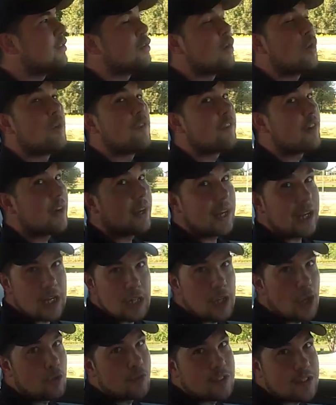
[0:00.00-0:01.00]
you know, a very
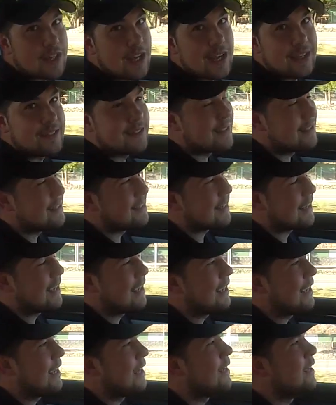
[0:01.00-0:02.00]
close cousin to
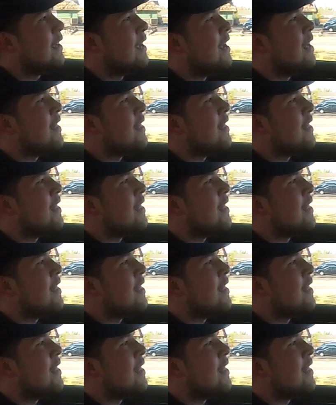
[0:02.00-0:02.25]
Kia,